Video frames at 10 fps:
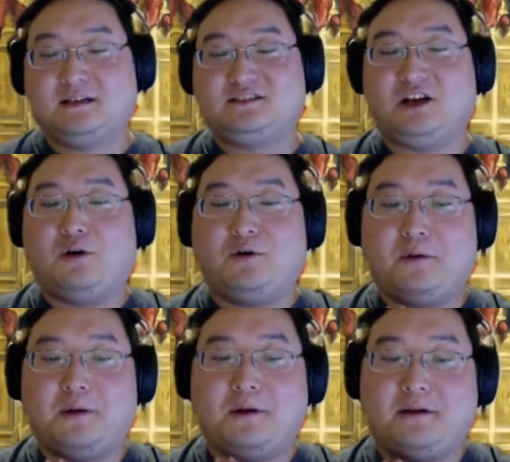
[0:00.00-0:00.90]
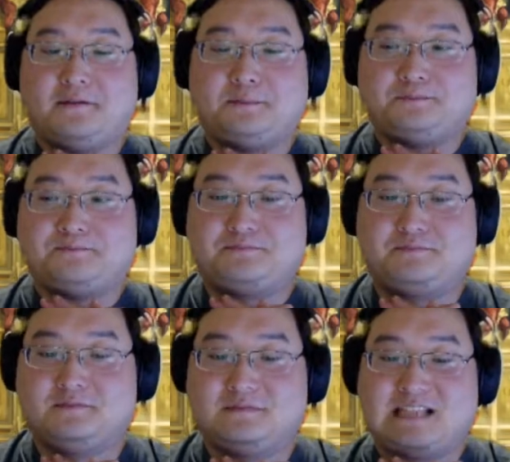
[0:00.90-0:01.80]
So,
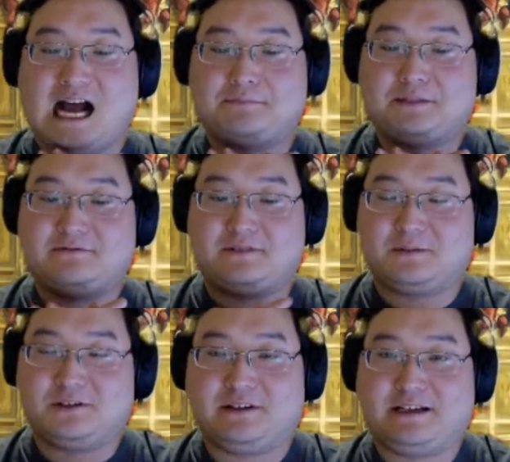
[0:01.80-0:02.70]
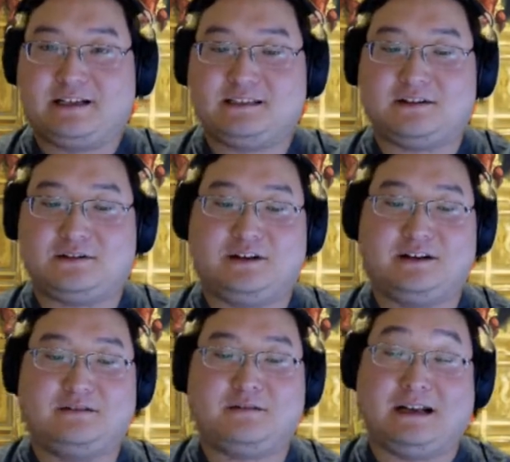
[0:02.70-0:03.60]
adopted from Korea, South
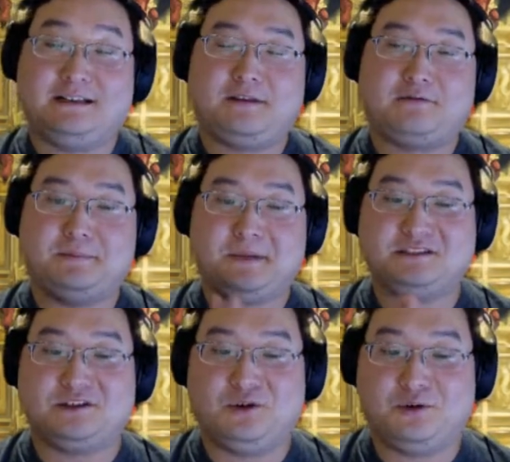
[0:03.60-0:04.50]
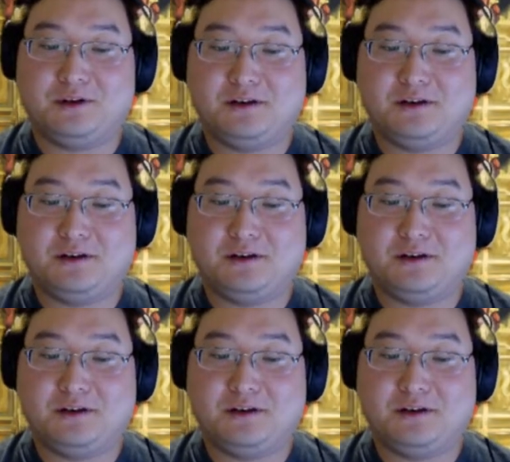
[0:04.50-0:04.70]
Korea, as 3 months old.